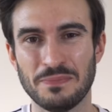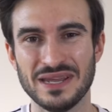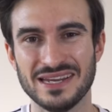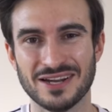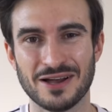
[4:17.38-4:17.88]

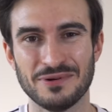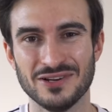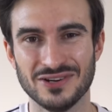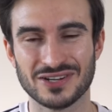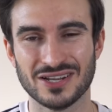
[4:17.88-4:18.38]
beaten up
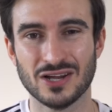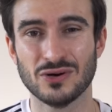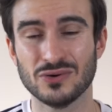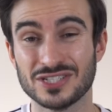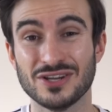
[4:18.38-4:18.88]
look,
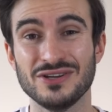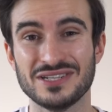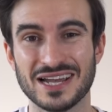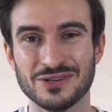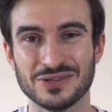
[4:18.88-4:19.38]
or so you
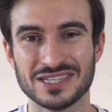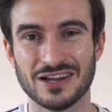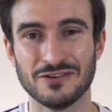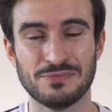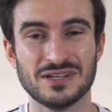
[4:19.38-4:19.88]
tell
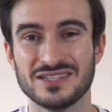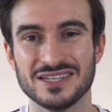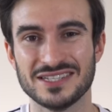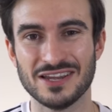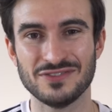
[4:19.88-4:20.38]
yourself because
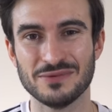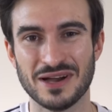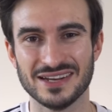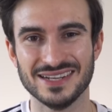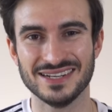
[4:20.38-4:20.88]
it saves you
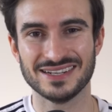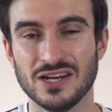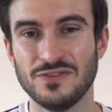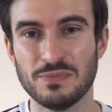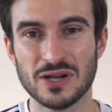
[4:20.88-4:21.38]
money. And
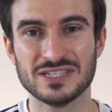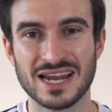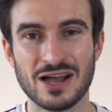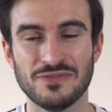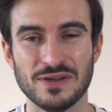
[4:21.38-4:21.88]
if you post
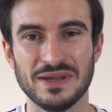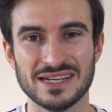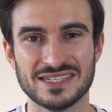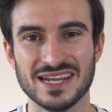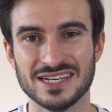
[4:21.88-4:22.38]
outfit
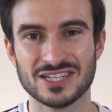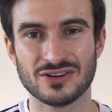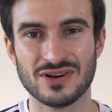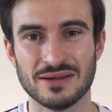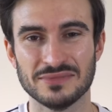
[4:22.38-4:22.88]
pics to
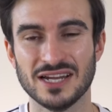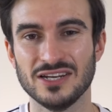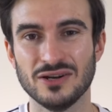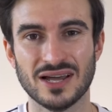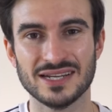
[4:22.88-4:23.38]
Instagram, then
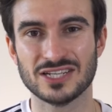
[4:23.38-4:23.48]
you like